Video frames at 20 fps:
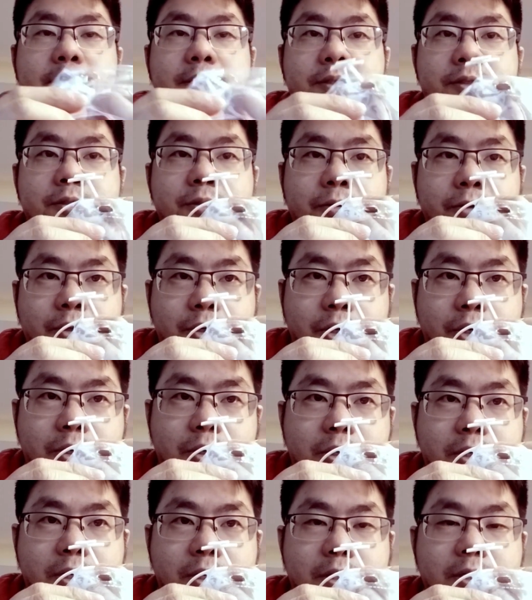and so the
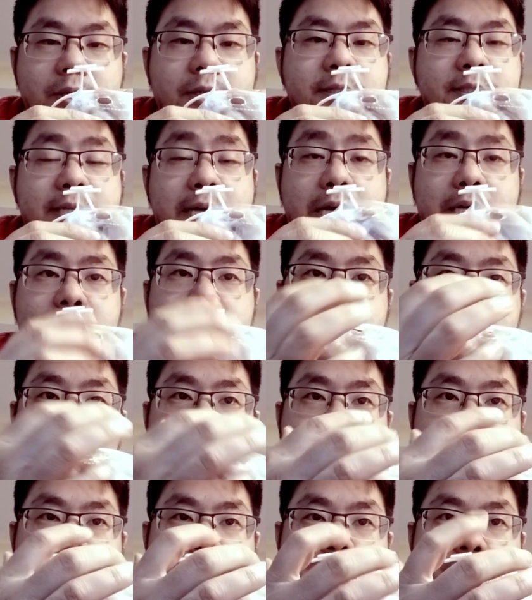hook is
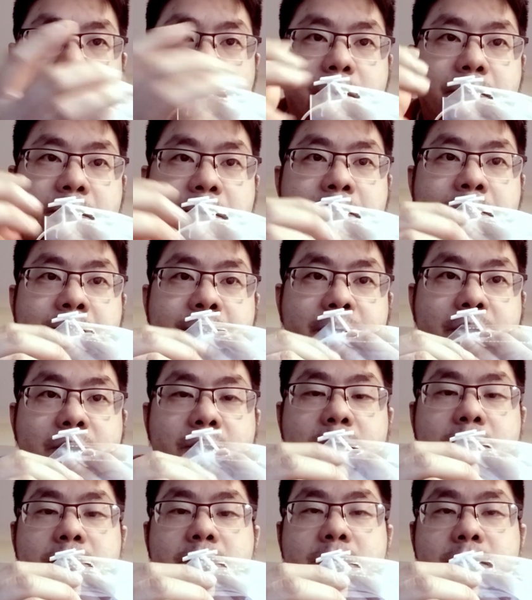actually quite a bit bigger